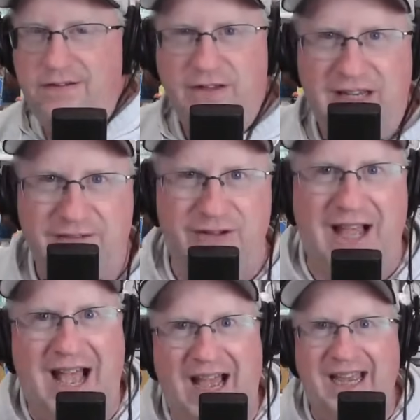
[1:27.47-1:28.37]
evil
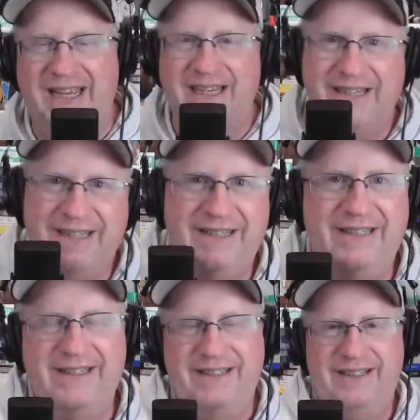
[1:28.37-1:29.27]
eye.
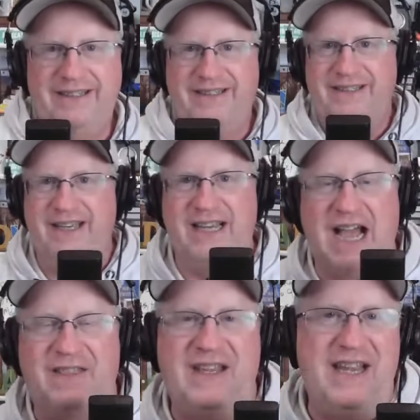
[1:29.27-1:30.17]
He
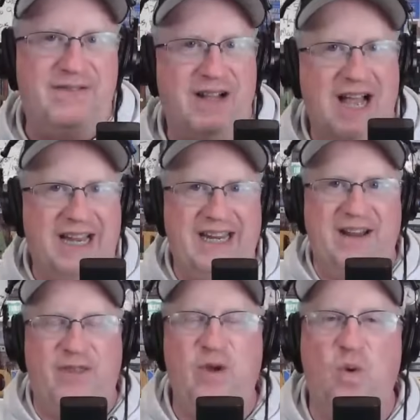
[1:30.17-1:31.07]
got the evil eye. He
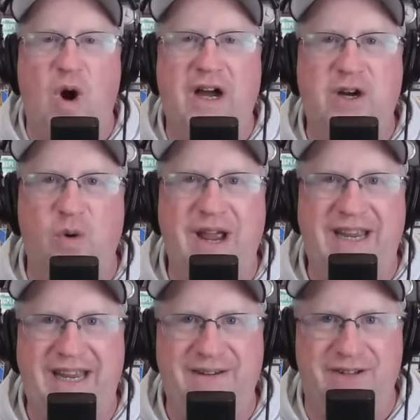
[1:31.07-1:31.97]
got the walk-away
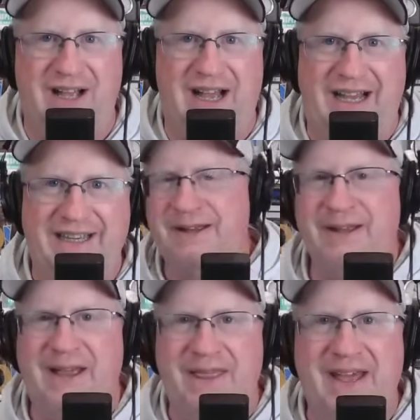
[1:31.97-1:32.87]
evil eye.
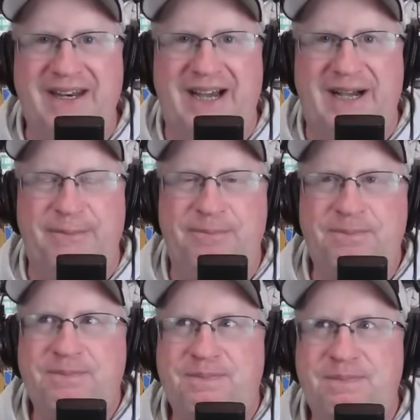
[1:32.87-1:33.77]
And then
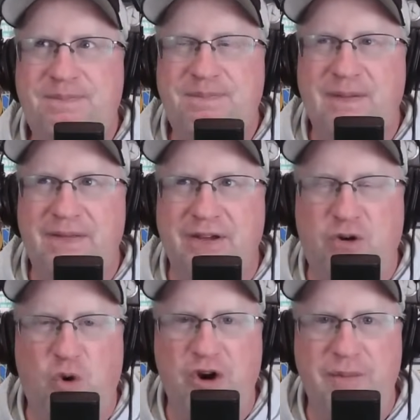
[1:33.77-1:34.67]
the
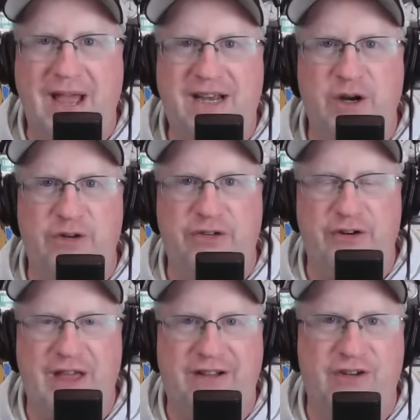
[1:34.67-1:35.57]
quarterback coach
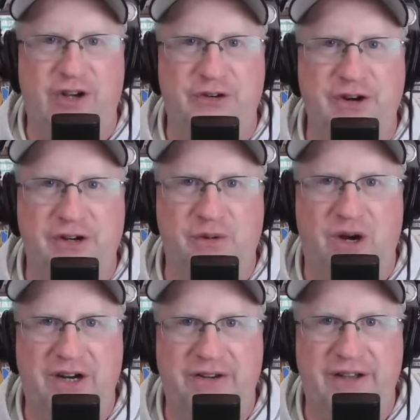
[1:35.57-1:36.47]
there, that tall drink of
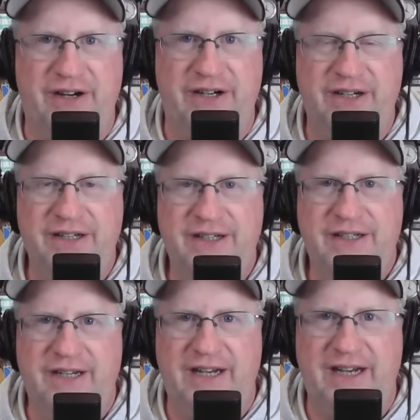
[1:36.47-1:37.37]
water there,
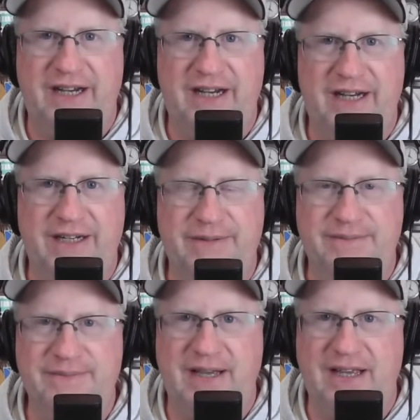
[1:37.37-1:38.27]

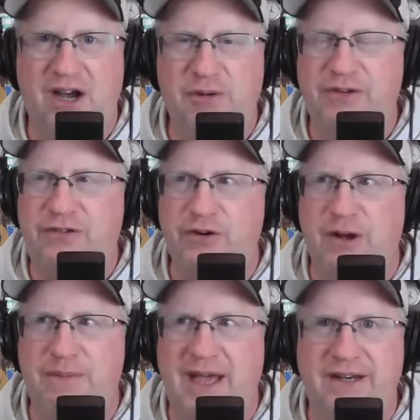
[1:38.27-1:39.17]
I always screw
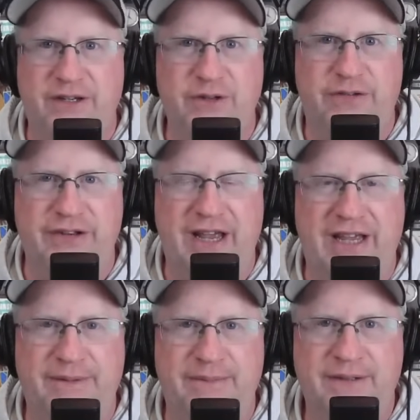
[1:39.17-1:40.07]
up that dude's
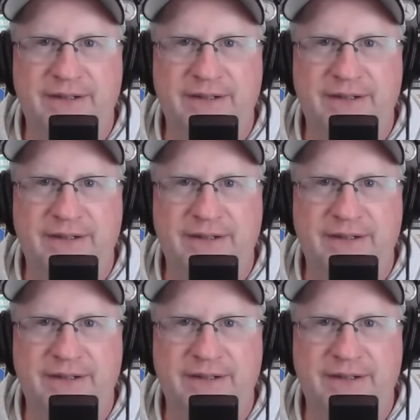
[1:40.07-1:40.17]
name.